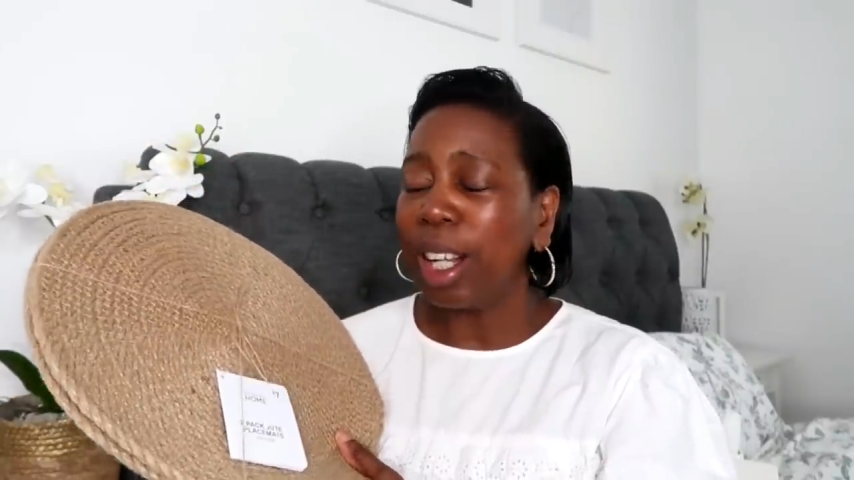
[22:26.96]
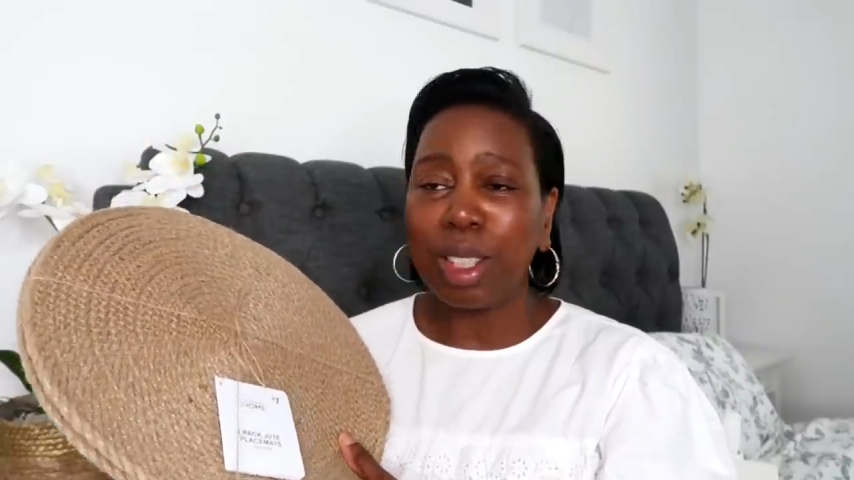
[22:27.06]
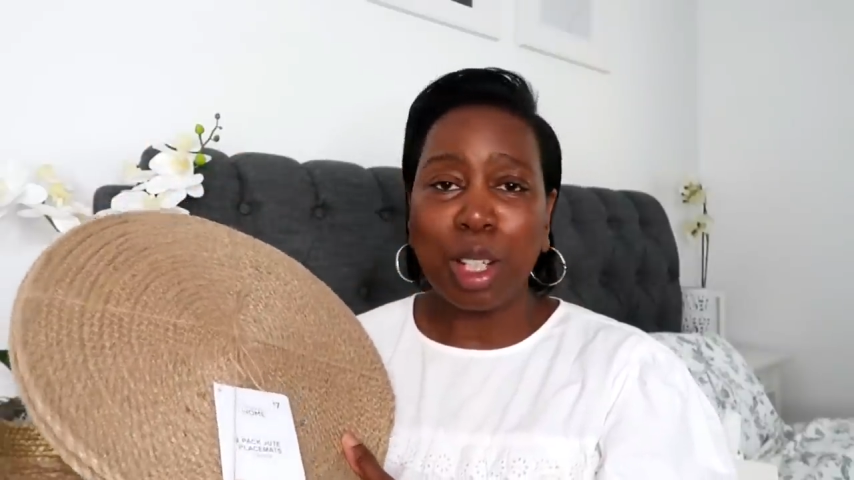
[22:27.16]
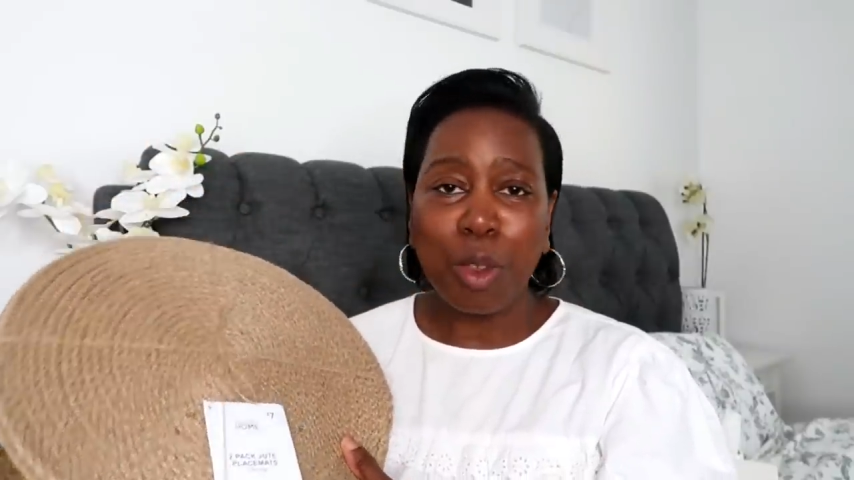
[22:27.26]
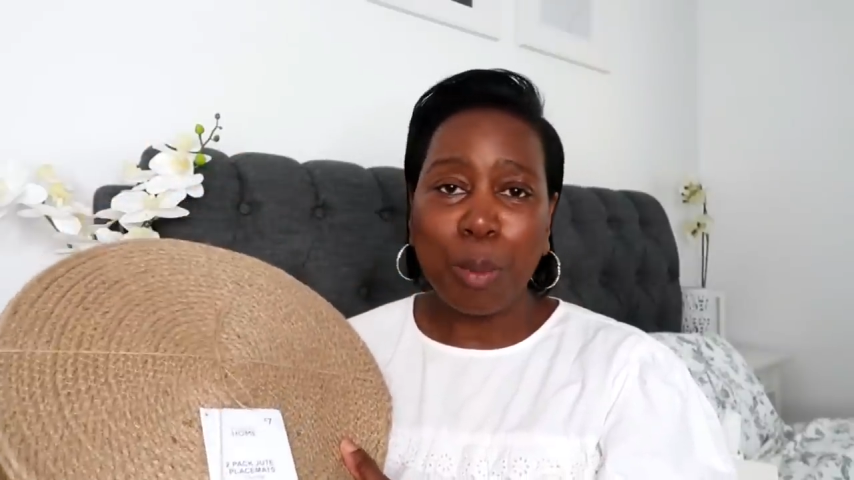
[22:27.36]
I
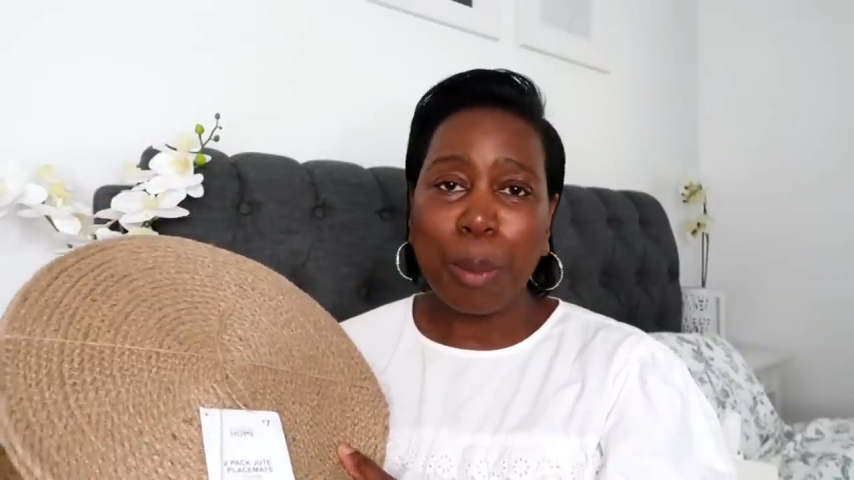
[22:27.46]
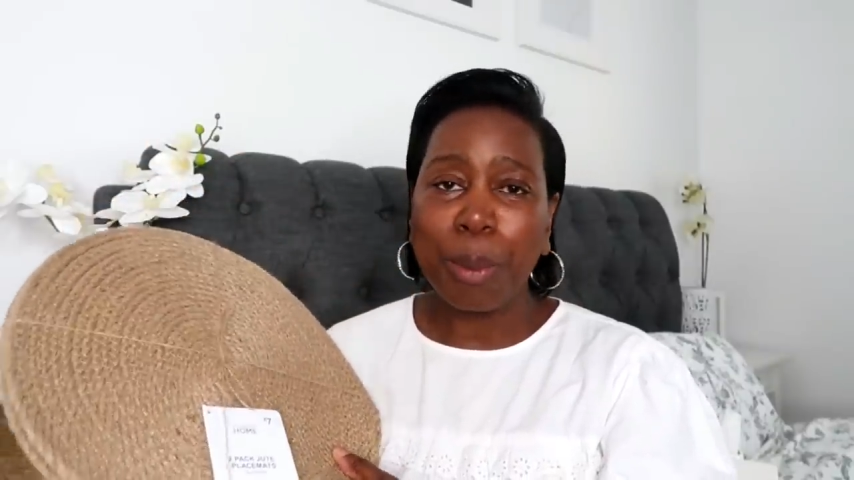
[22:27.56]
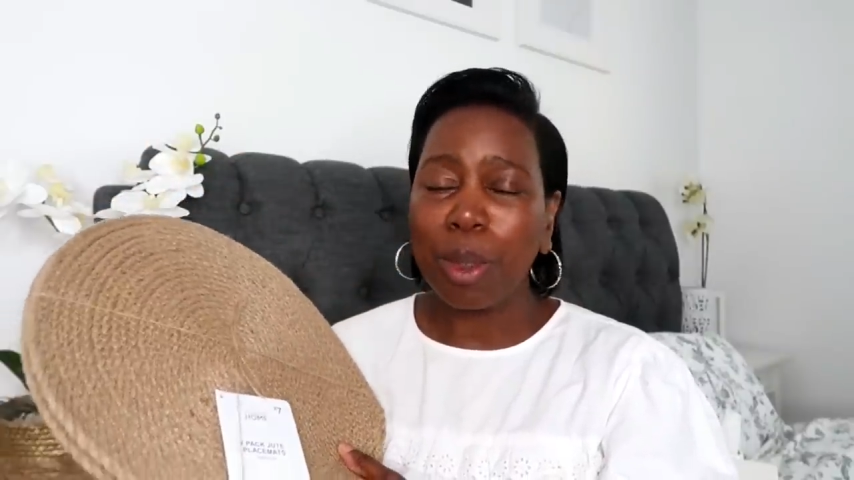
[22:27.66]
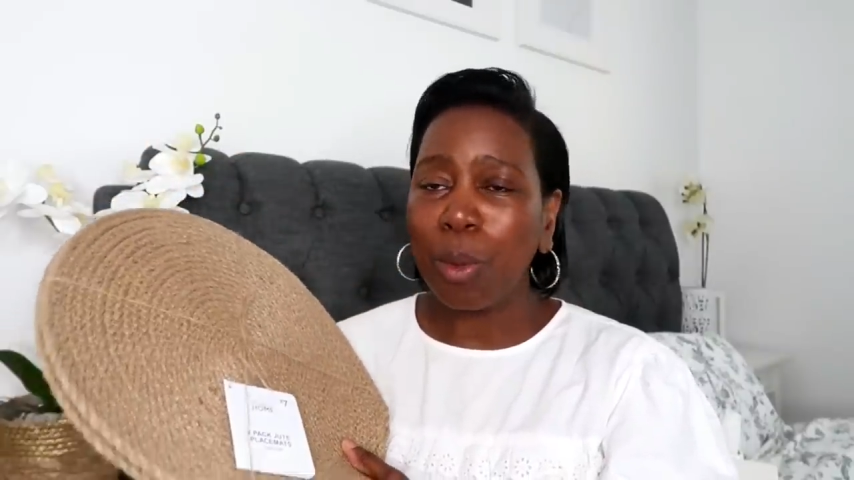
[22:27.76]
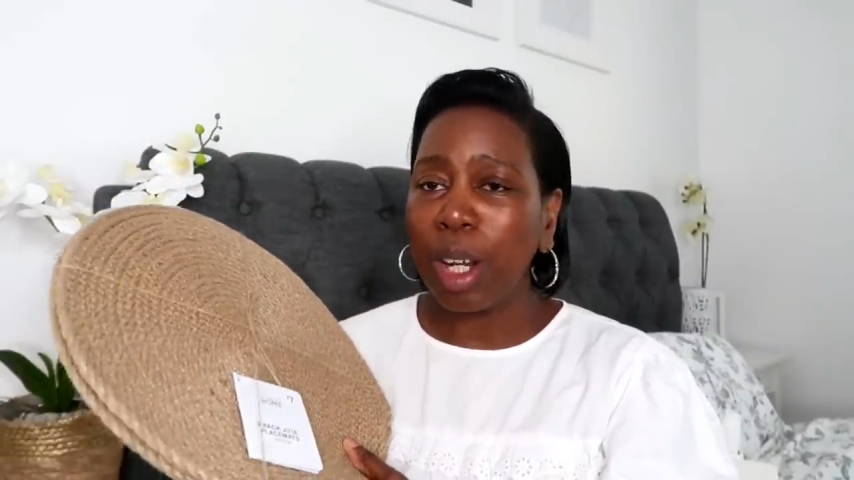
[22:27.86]
don't know if you
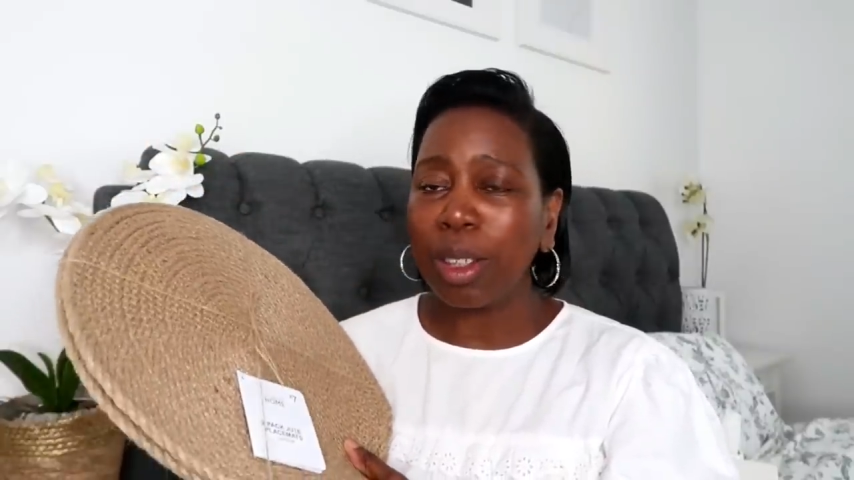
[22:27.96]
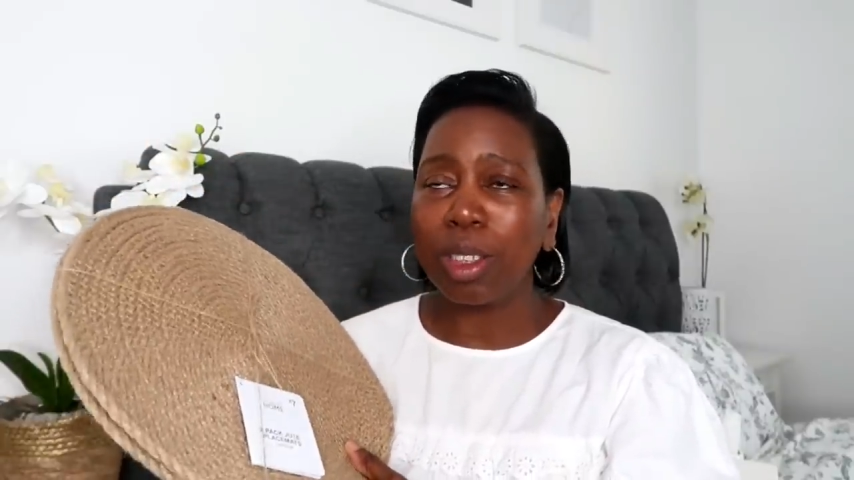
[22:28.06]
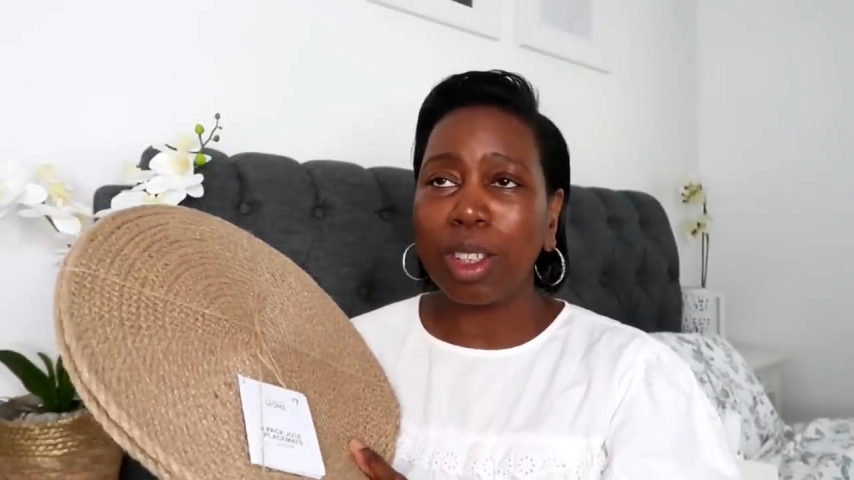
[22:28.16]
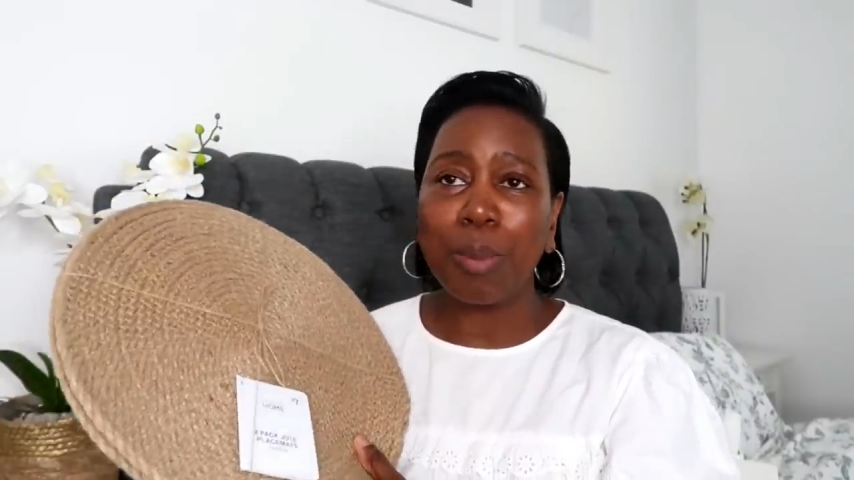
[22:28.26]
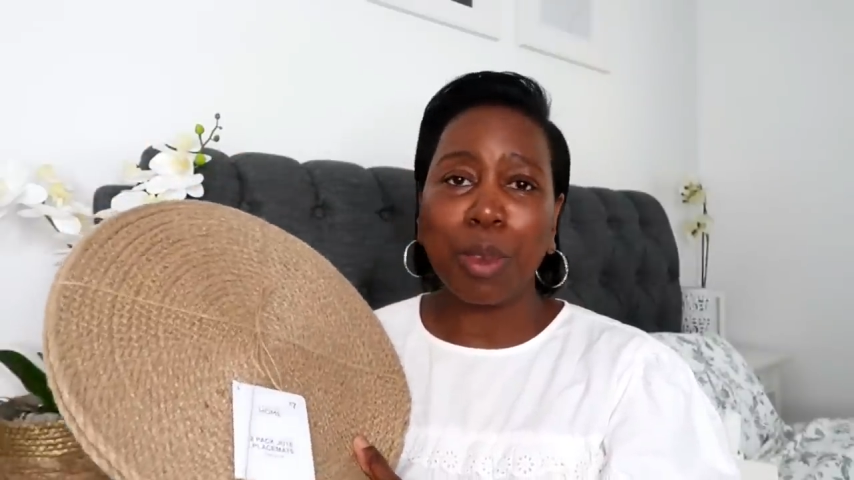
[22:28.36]
remember
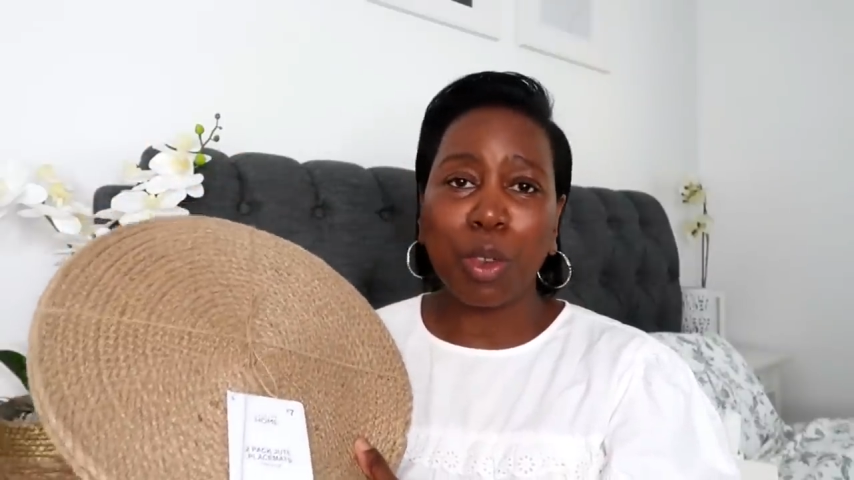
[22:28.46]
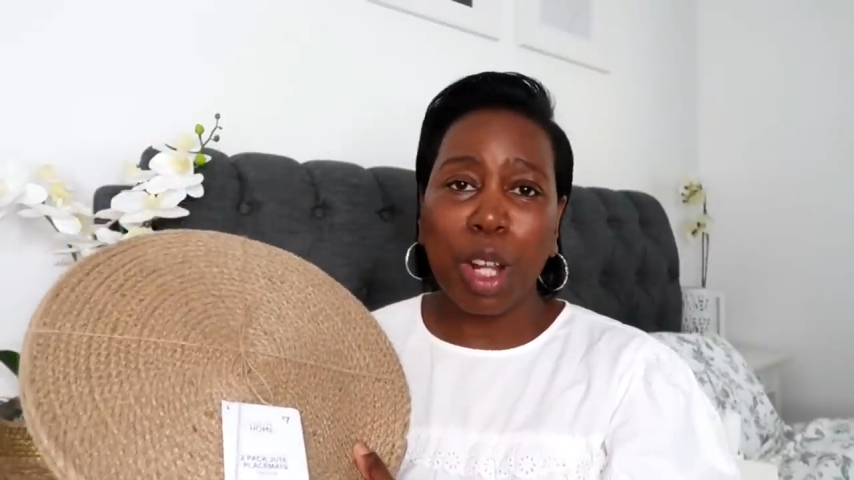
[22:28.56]
the